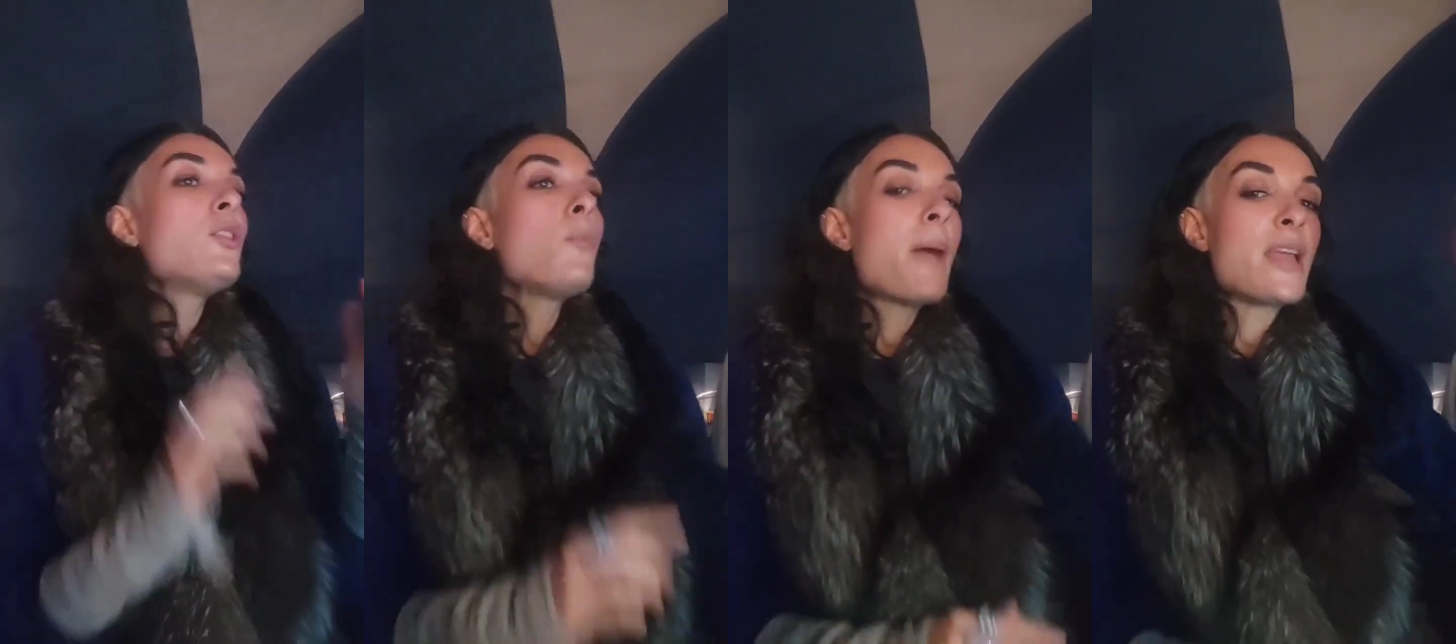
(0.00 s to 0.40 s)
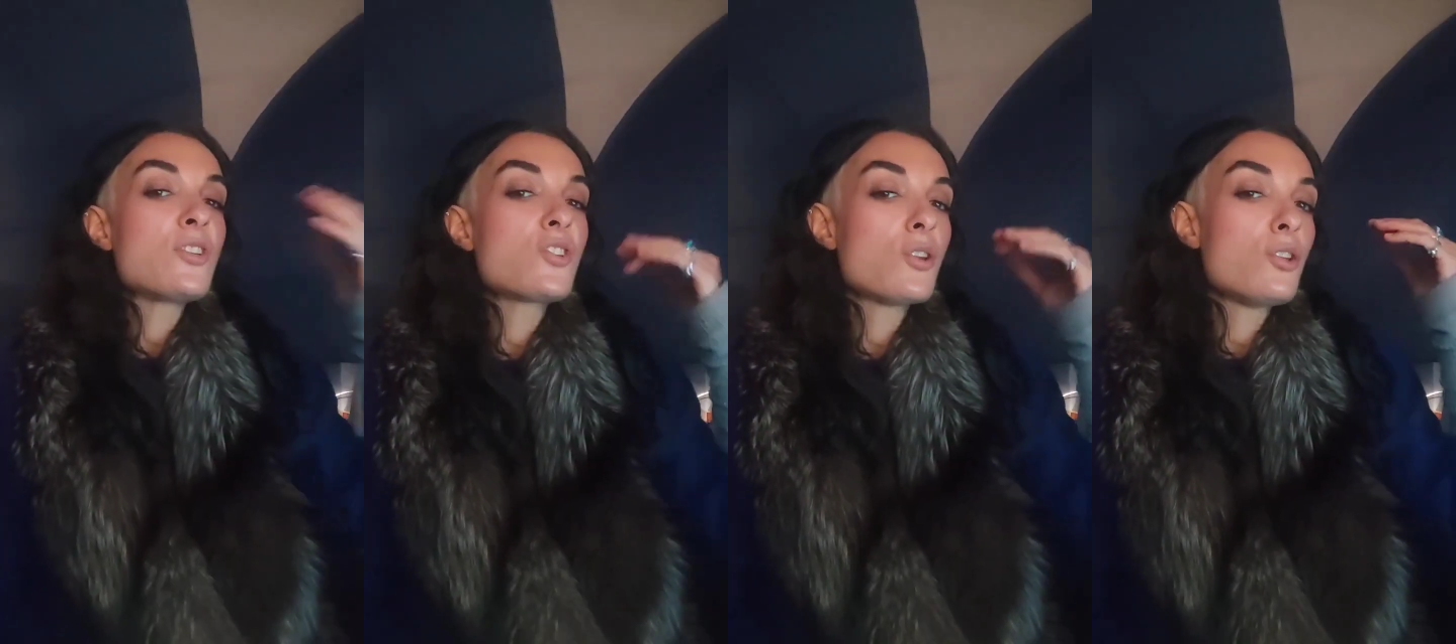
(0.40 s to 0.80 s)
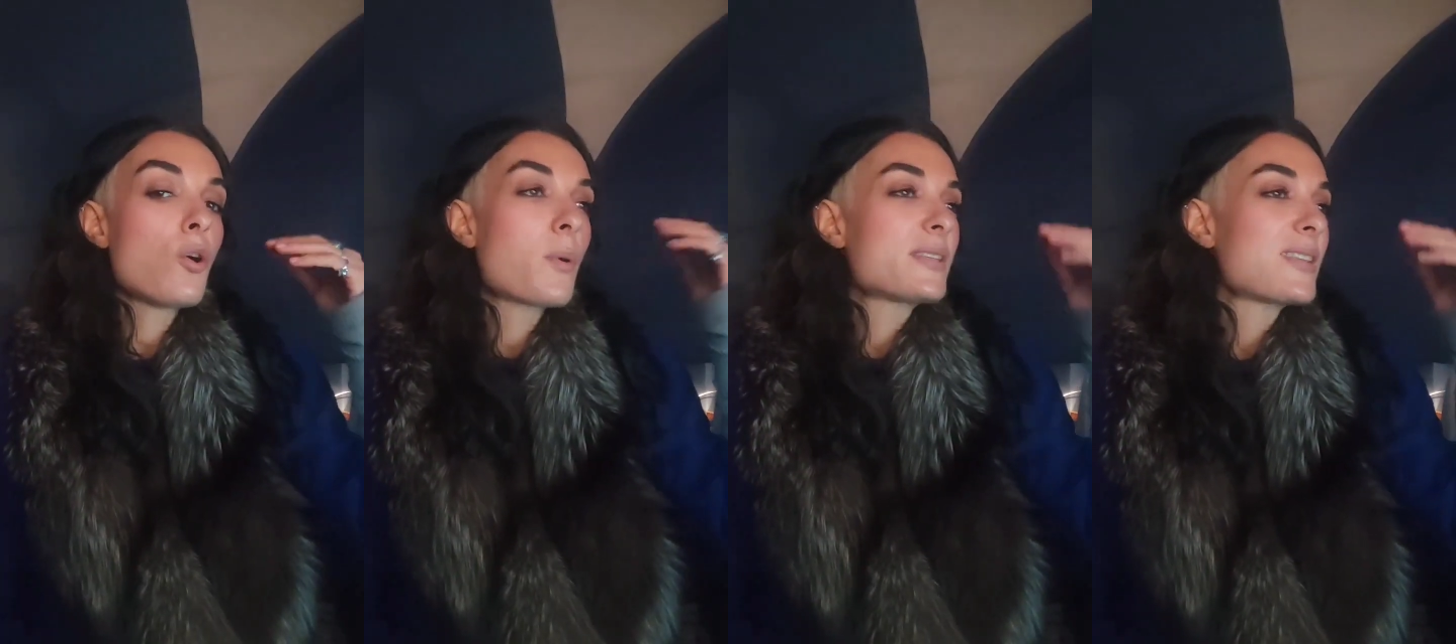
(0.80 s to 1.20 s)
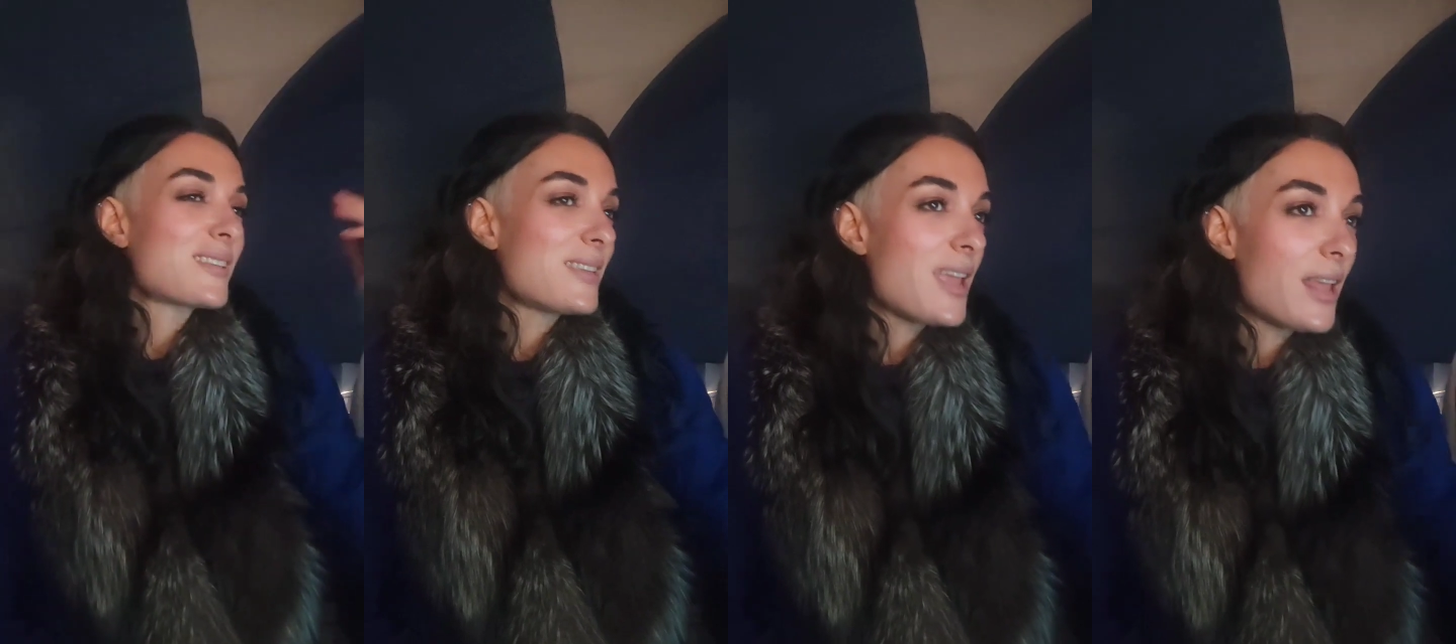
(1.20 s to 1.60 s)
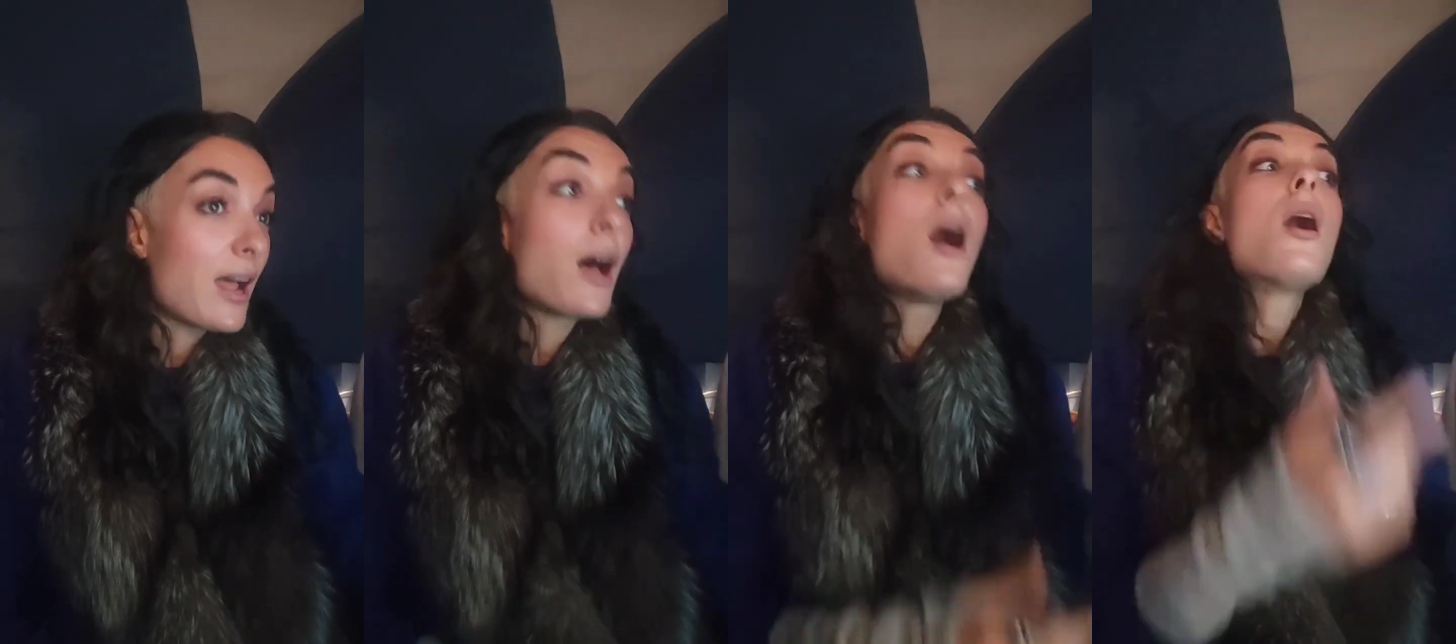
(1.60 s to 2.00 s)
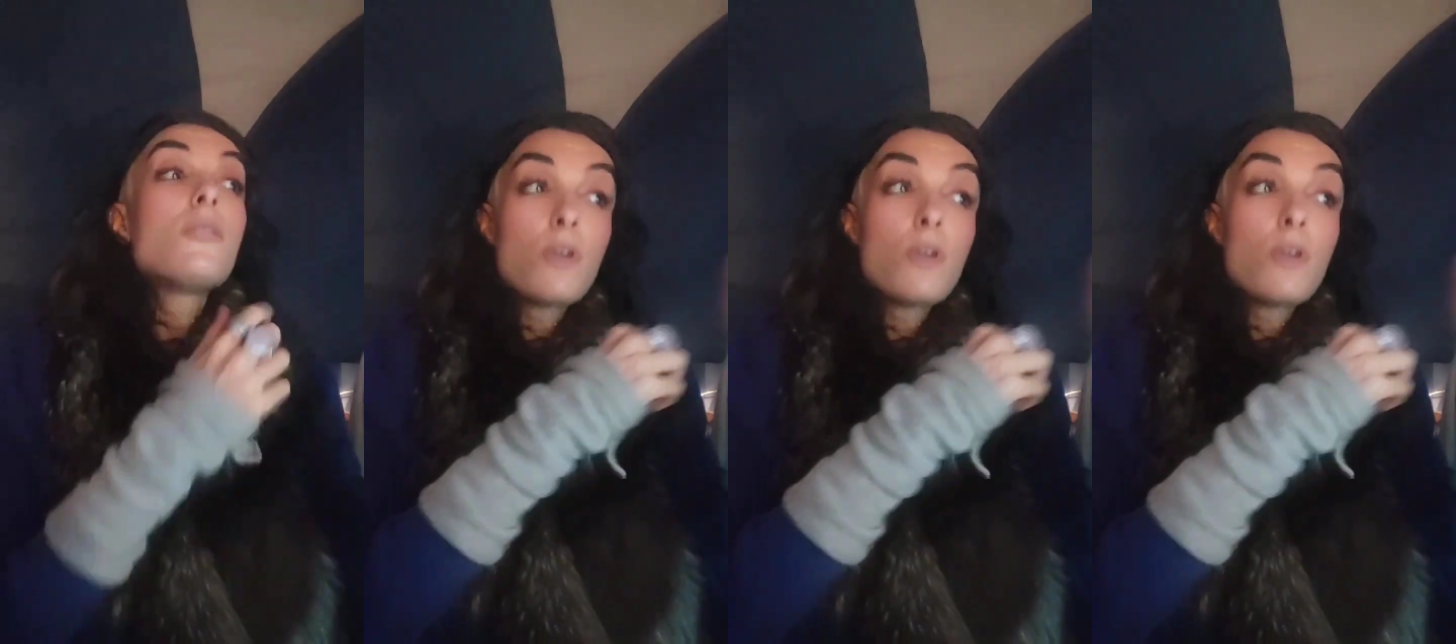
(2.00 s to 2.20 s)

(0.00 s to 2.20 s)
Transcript: you mention io questa sera,